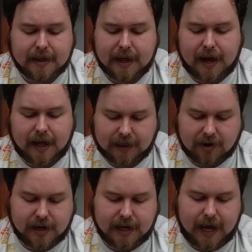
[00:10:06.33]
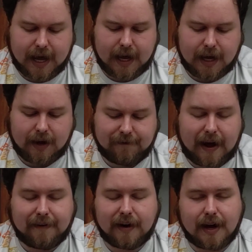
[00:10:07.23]
the 30k
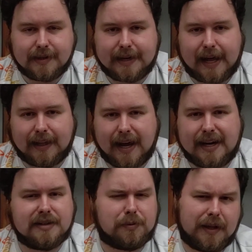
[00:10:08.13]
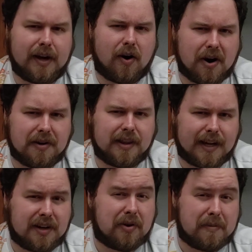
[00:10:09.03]
5 cost stat line is a really hard
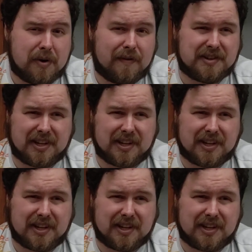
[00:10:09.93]
thing to remove.